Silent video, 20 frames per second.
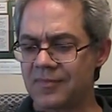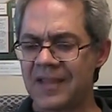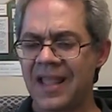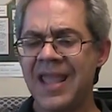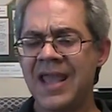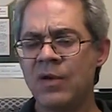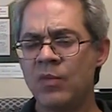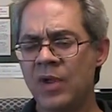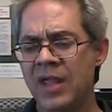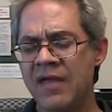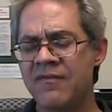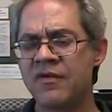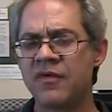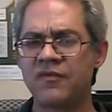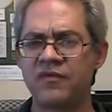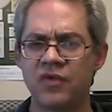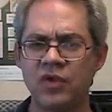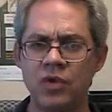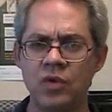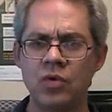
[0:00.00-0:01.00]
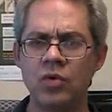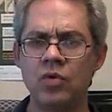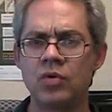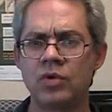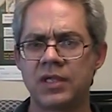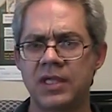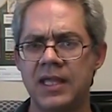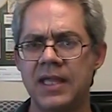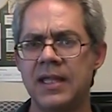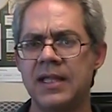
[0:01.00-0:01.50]
And we have a few
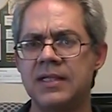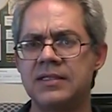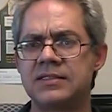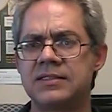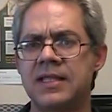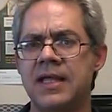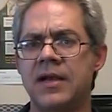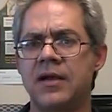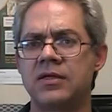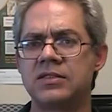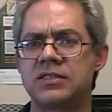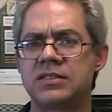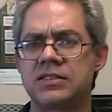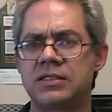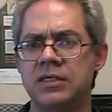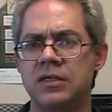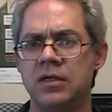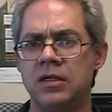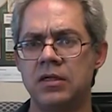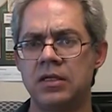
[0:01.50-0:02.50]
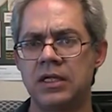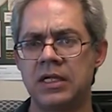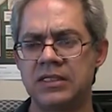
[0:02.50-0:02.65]
kids that are still